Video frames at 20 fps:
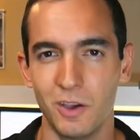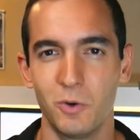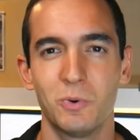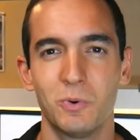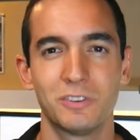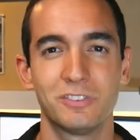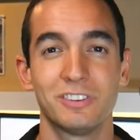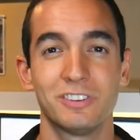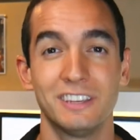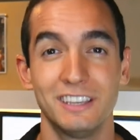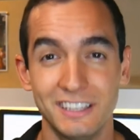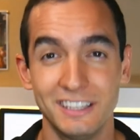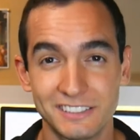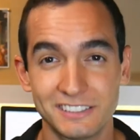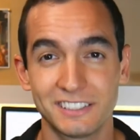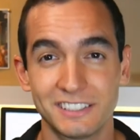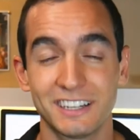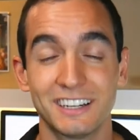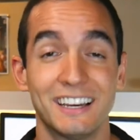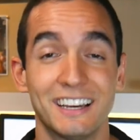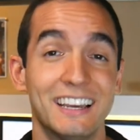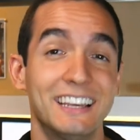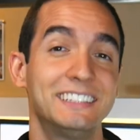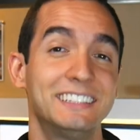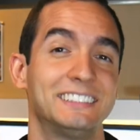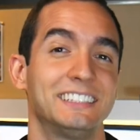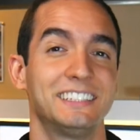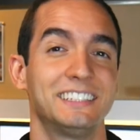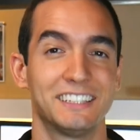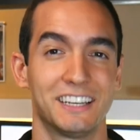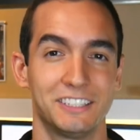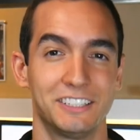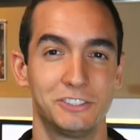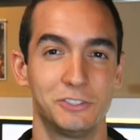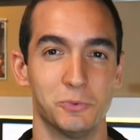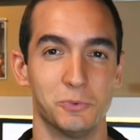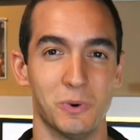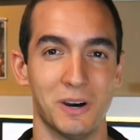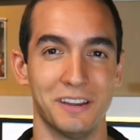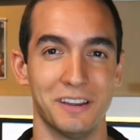It was Easter
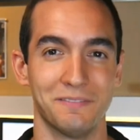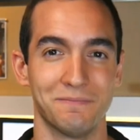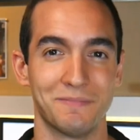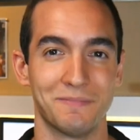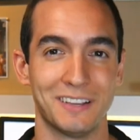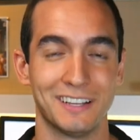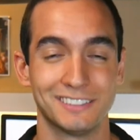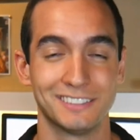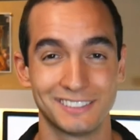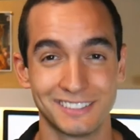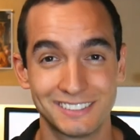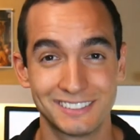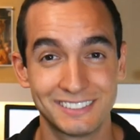1891, so